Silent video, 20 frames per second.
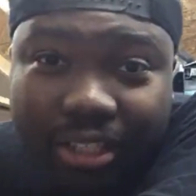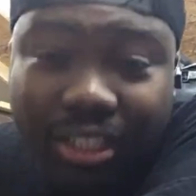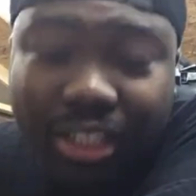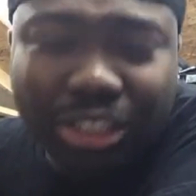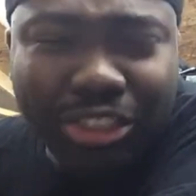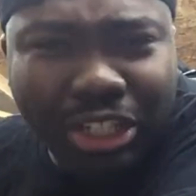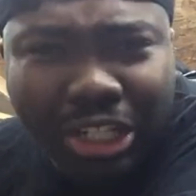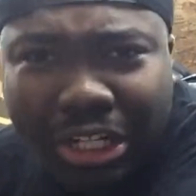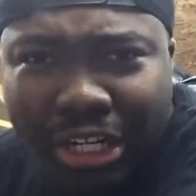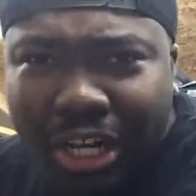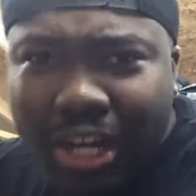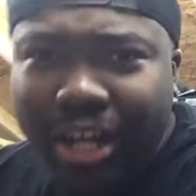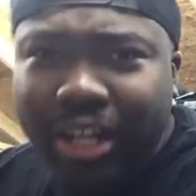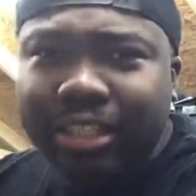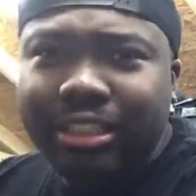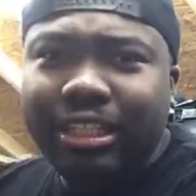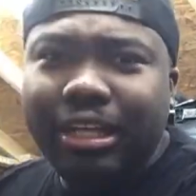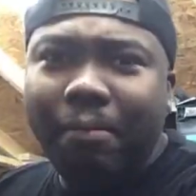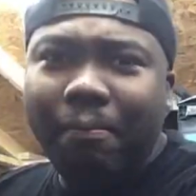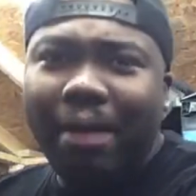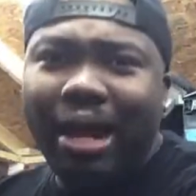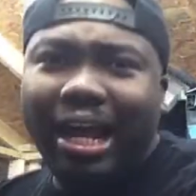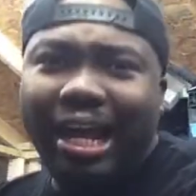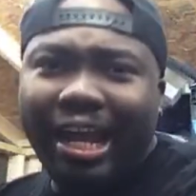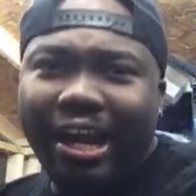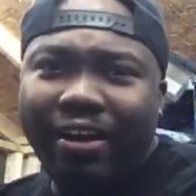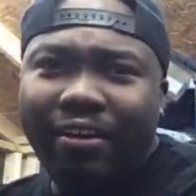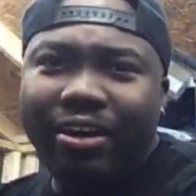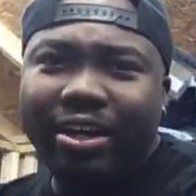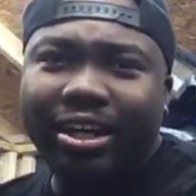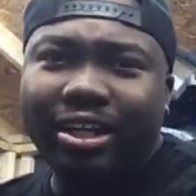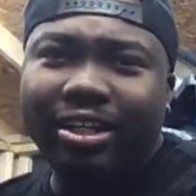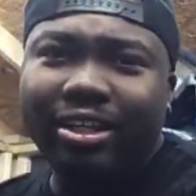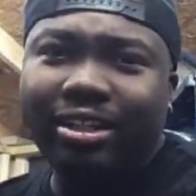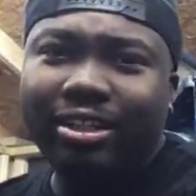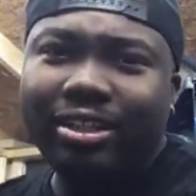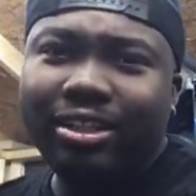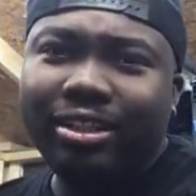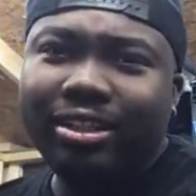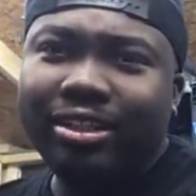The junkyards in my area
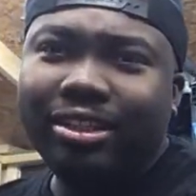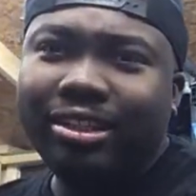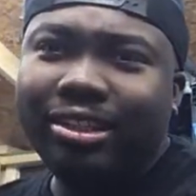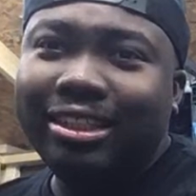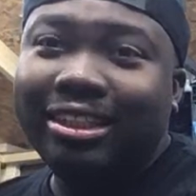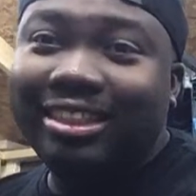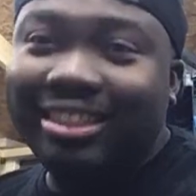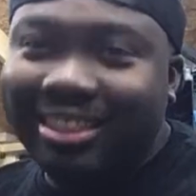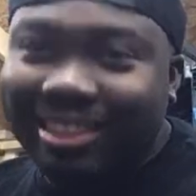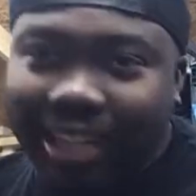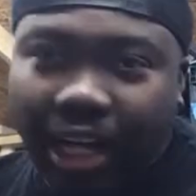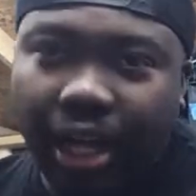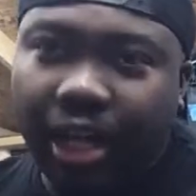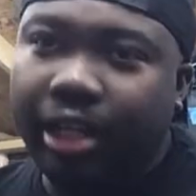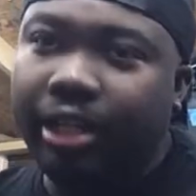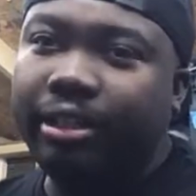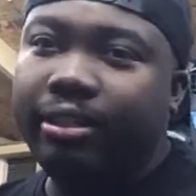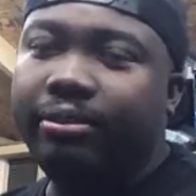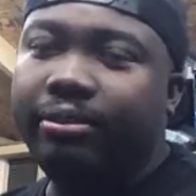suck.